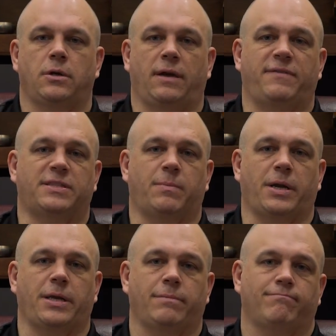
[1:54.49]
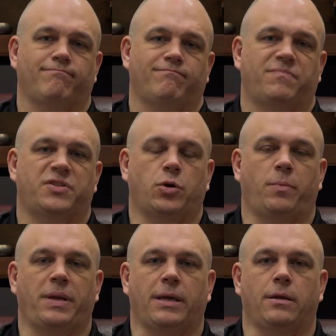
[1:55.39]
If it's money, so
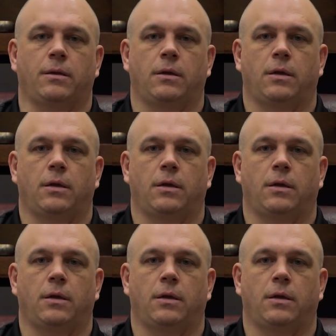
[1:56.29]
be it.